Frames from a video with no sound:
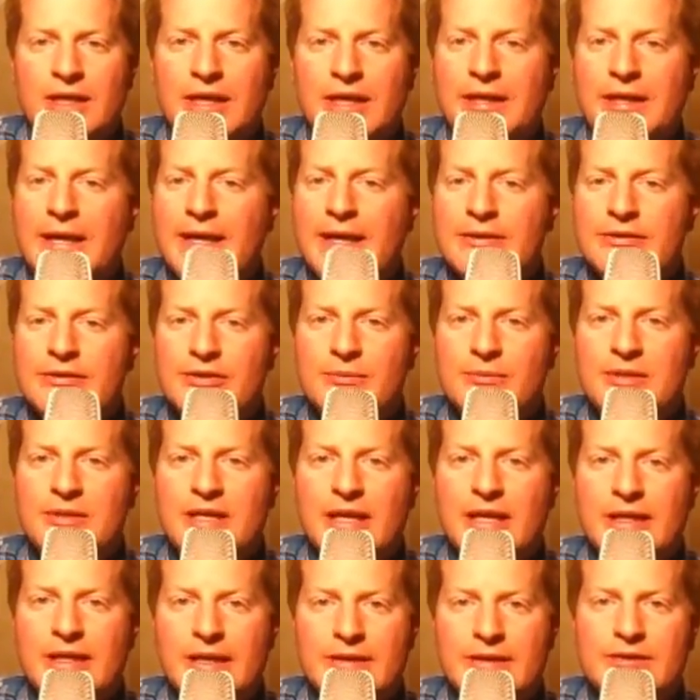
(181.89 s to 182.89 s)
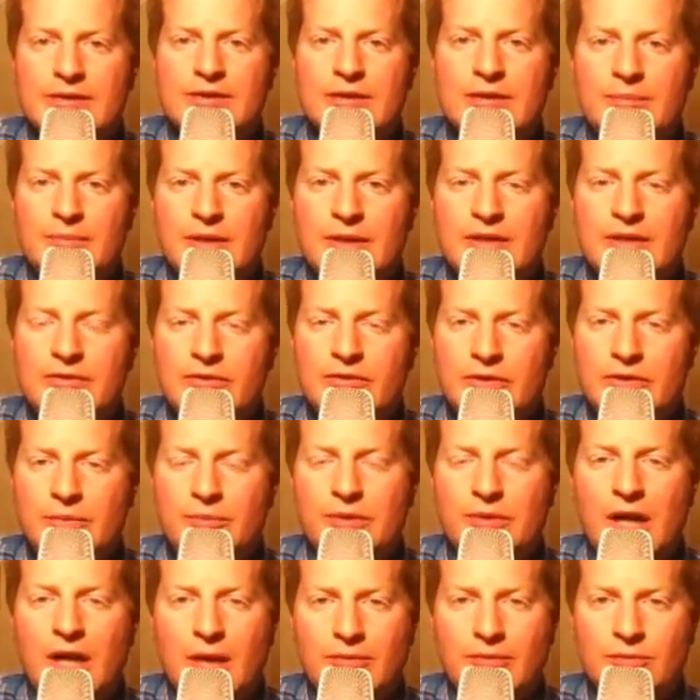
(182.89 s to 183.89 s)
It has to be at STP. So the
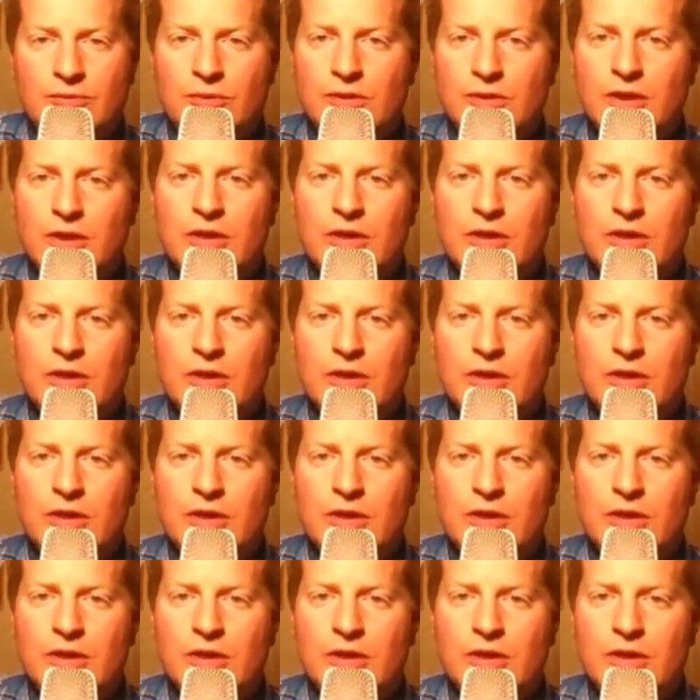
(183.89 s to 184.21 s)
problem will